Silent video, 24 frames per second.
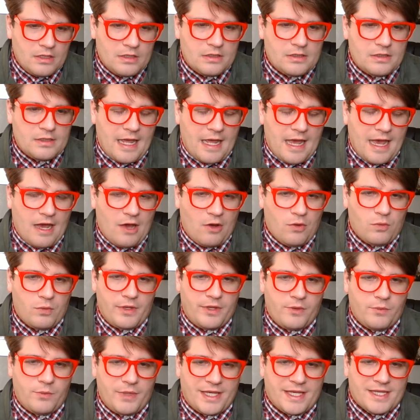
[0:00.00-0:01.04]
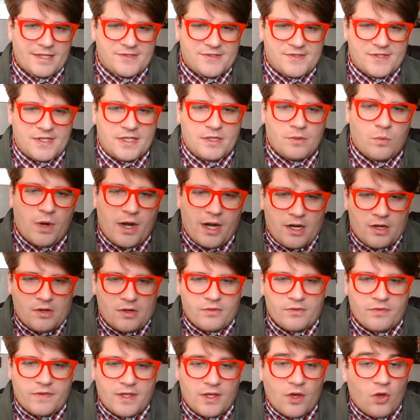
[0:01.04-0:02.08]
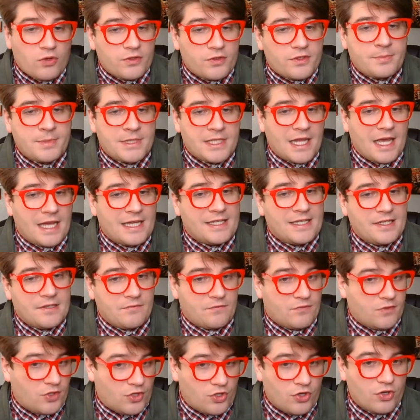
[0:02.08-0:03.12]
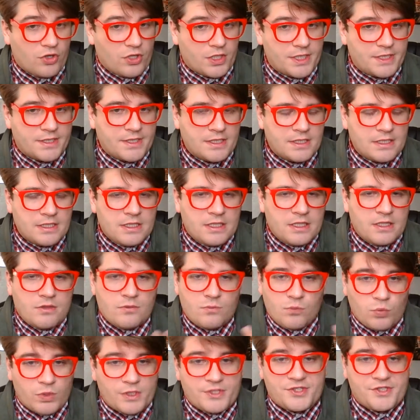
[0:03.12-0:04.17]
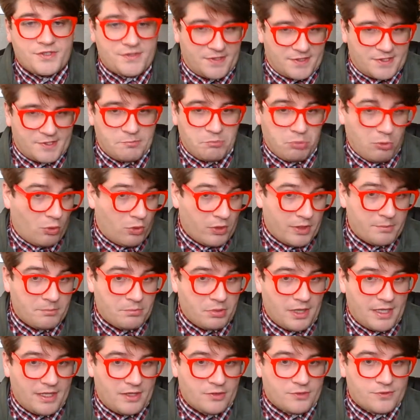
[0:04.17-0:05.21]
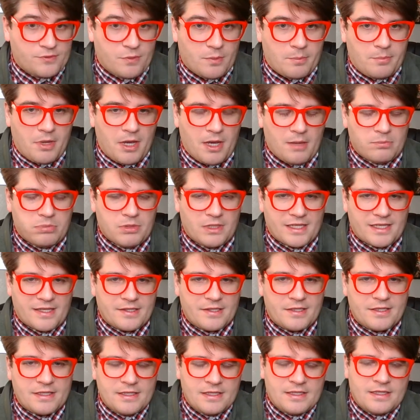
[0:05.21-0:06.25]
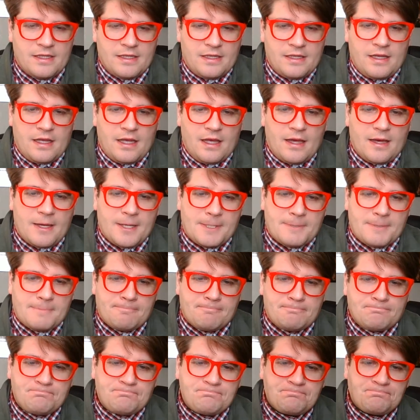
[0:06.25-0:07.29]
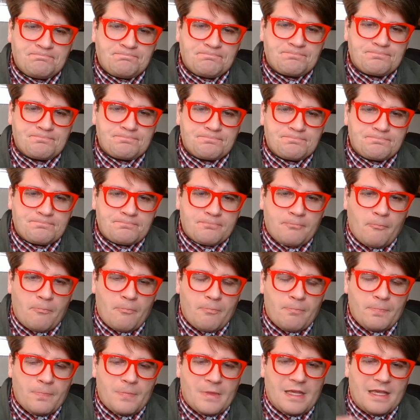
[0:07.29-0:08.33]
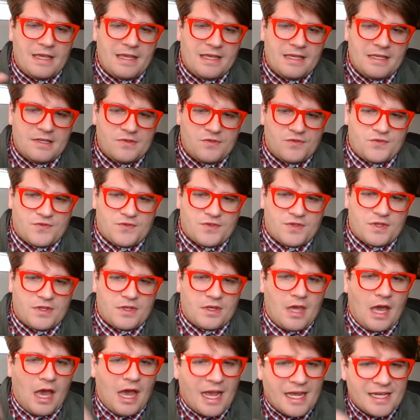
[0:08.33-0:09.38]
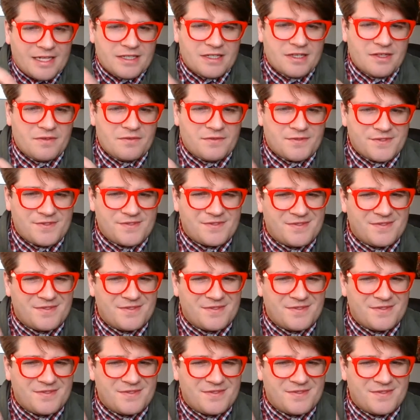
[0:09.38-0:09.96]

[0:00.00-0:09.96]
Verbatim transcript: now we, we can see where the ultimate idea of the good, which is explored in Plato's Republic, um, is kind of